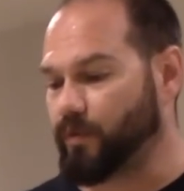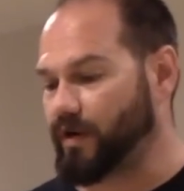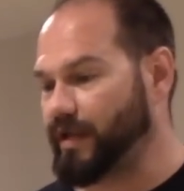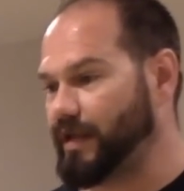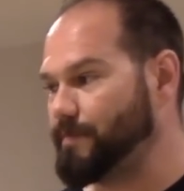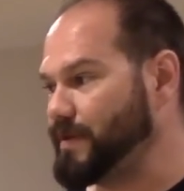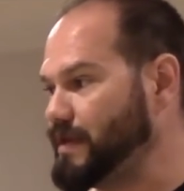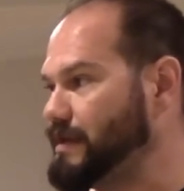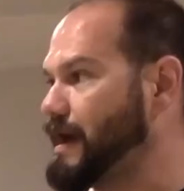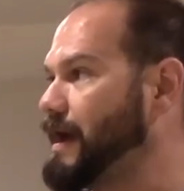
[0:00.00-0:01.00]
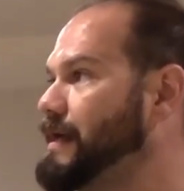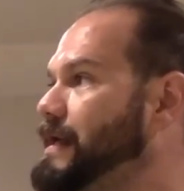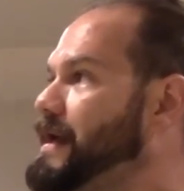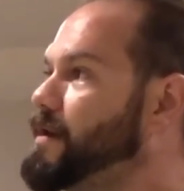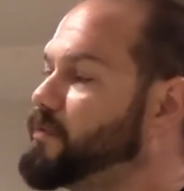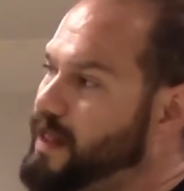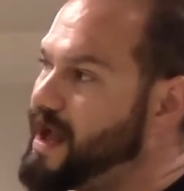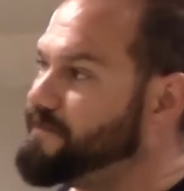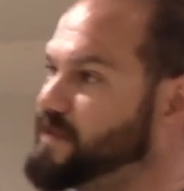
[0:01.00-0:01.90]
we're going to be, we'll have